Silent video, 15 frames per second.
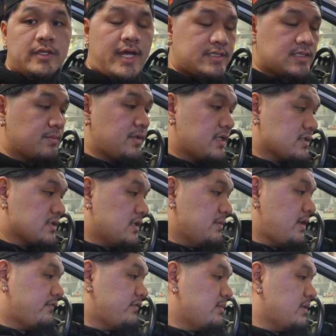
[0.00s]
that's something that's going
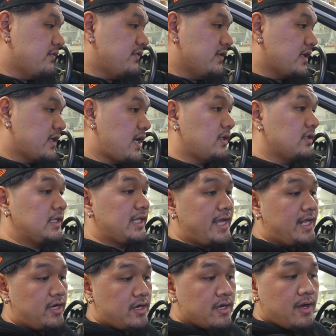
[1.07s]
to have to be figured out
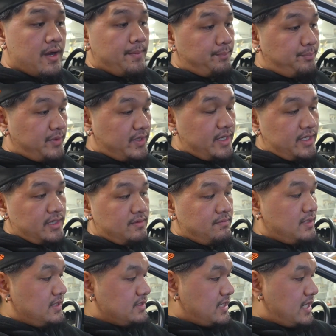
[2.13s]
later. But in the
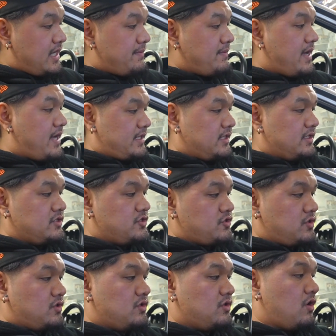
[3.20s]
meantime, I can
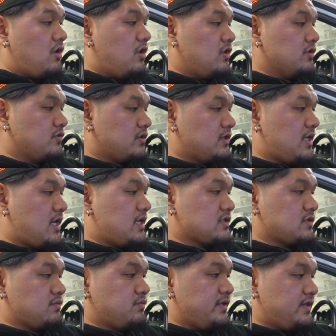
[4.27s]
control all door
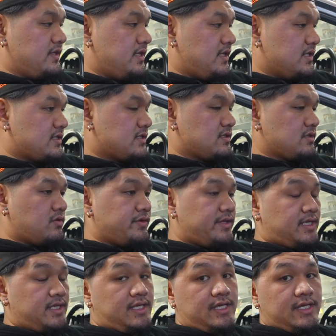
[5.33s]
locks with this or the
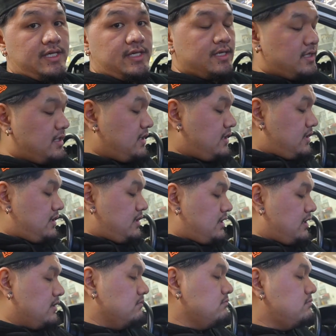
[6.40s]
key.
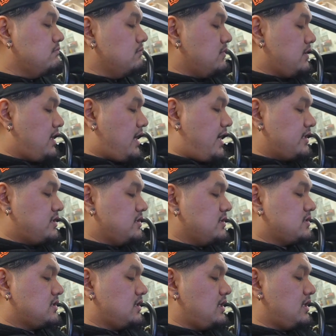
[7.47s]
I should
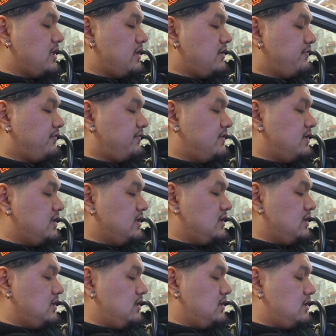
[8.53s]
see if
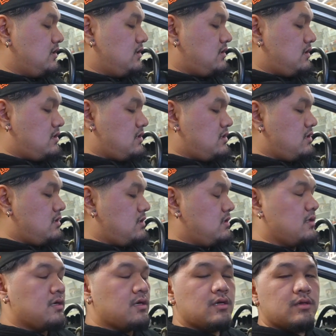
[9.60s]
the
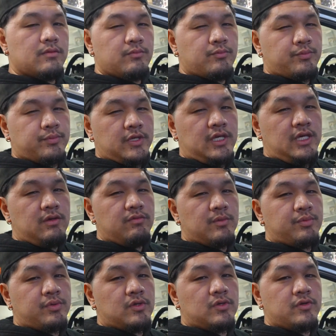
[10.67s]
key will
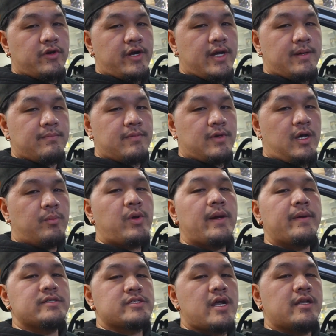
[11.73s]
program. I'll
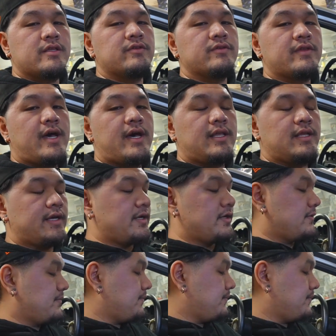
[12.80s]
probably try to do that later.